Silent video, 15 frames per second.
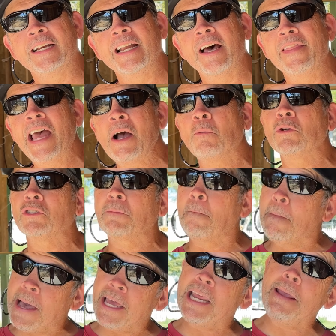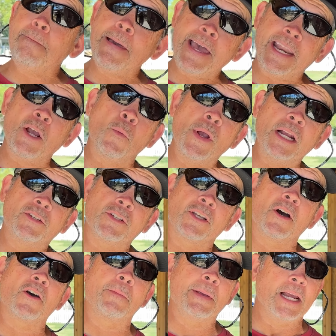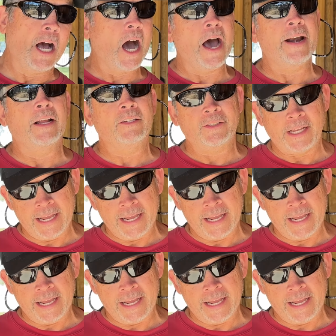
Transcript: Now that was many, many weeks ago to be honest,